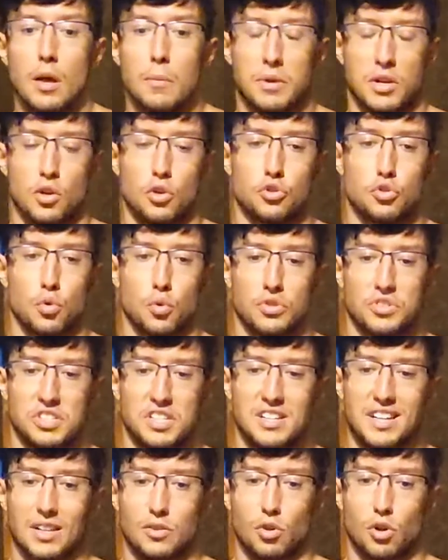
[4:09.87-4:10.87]
Because you'll
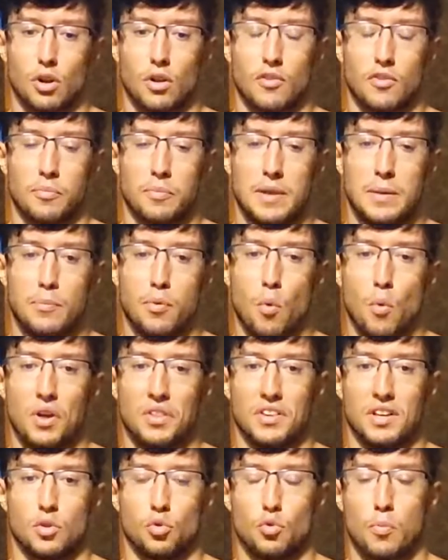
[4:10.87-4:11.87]
see that a lot of people
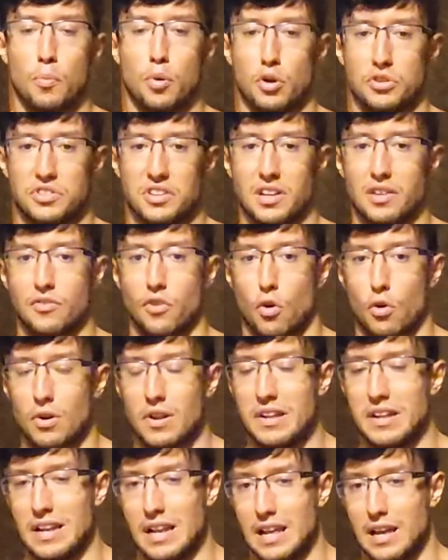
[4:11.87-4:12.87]
when they do positive
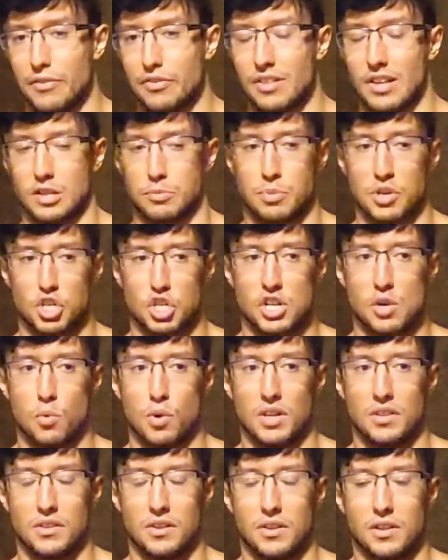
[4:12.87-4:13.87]
only lift, especially
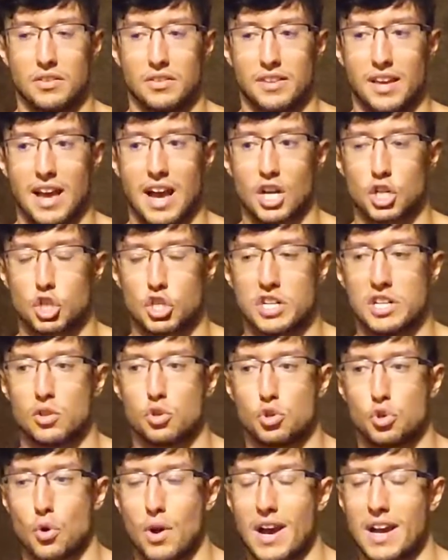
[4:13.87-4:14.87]
when they actually
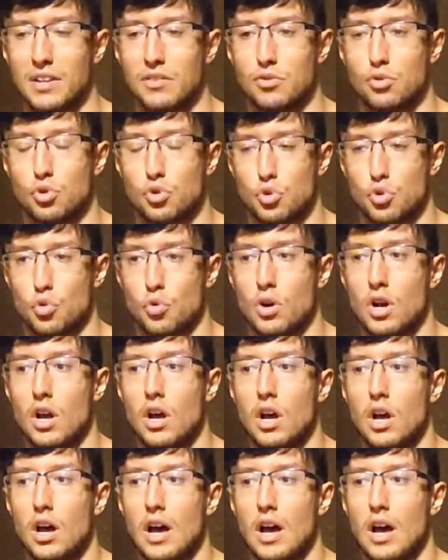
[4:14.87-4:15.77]
tried to